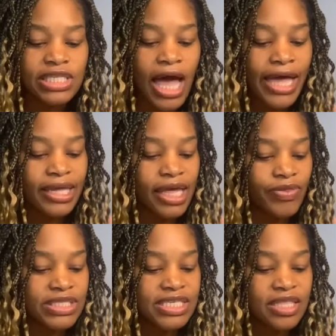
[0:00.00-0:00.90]
lion
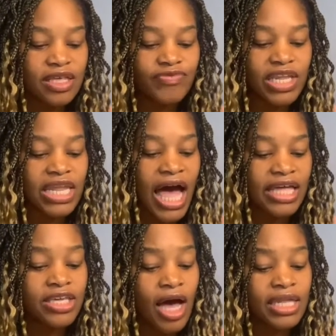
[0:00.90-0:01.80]
and the teeth of the
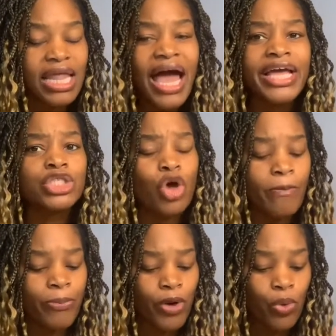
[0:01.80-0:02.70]
young lions are
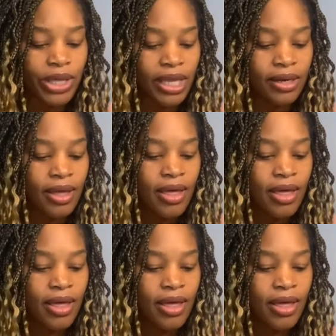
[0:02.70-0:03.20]
broken.